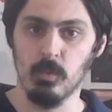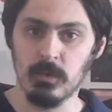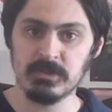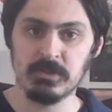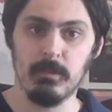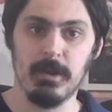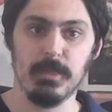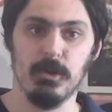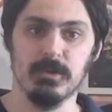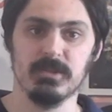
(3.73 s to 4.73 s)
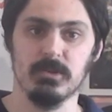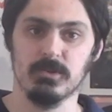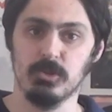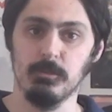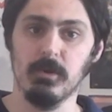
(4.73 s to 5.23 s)
who wants to know my thoughts on a
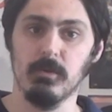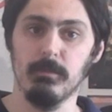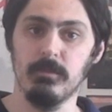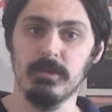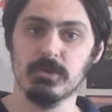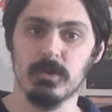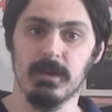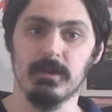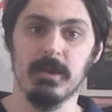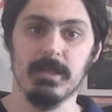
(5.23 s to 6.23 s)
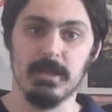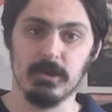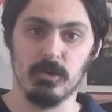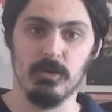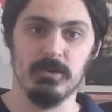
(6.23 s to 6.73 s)
superhero movie trend that
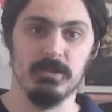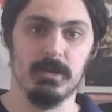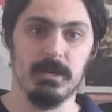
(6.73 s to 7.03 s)
occurred in the